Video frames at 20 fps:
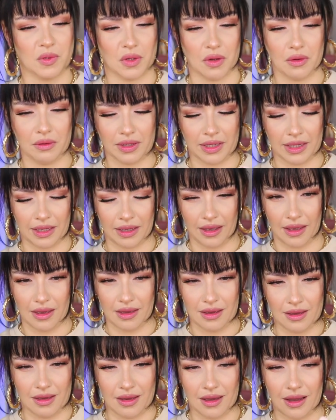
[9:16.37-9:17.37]

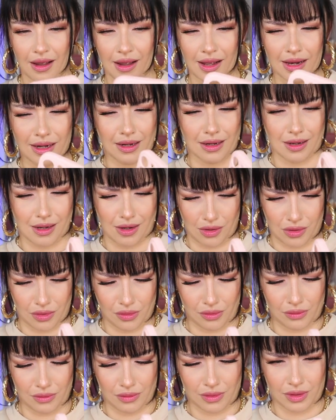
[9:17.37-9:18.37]
Okay,
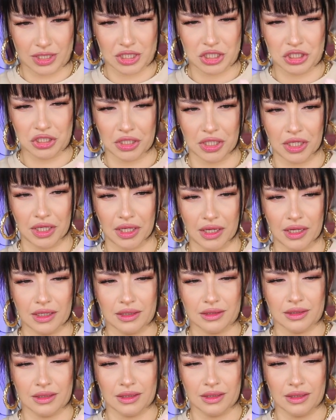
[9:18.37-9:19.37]
hello, Shein.
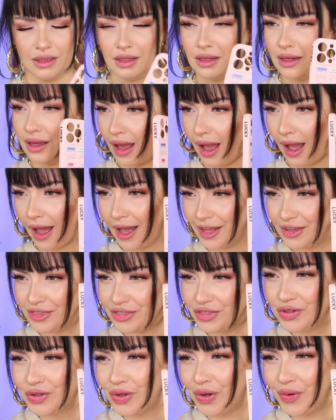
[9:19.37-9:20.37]
I had
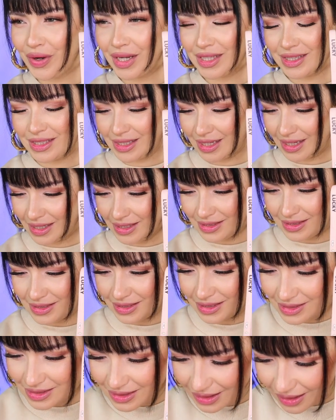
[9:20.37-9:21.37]
no idea it
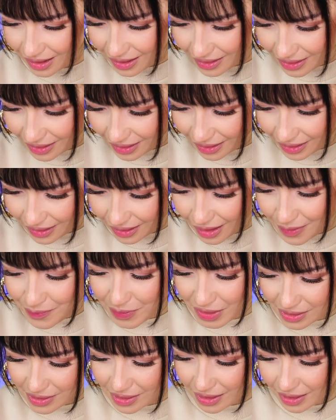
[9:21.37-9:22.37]
says lucky. I
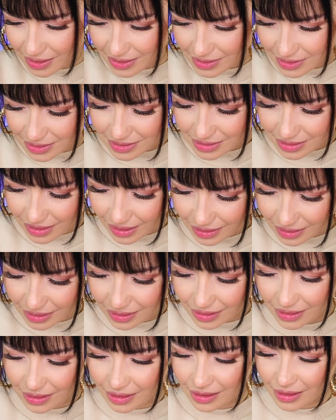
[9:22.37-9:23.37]
mean, yeah, it says
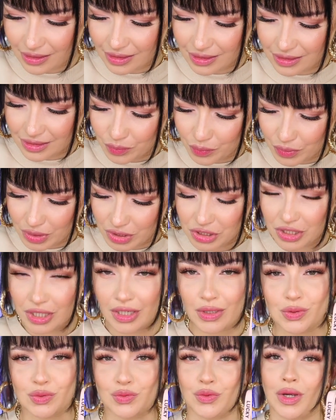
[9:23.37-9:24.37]
lucky here in the picture
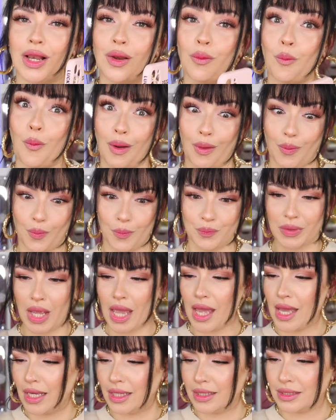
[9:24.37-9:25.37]
as well. Wow.
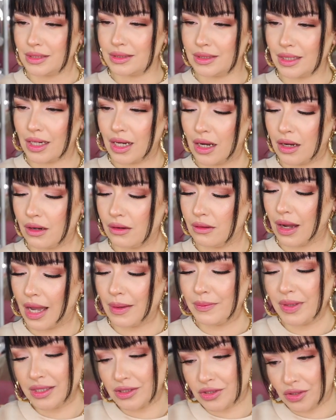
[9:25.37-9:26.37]
So,
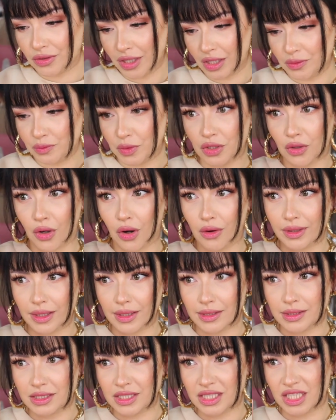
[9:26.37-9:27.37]
I mean, don't get me wrong,
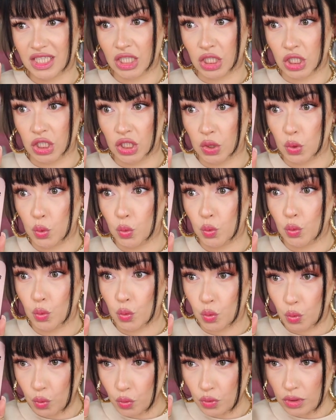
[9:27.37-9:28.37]
it's
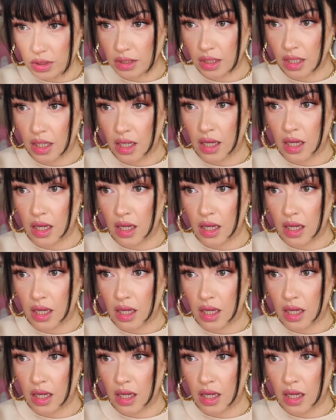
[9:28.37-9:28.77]
cute.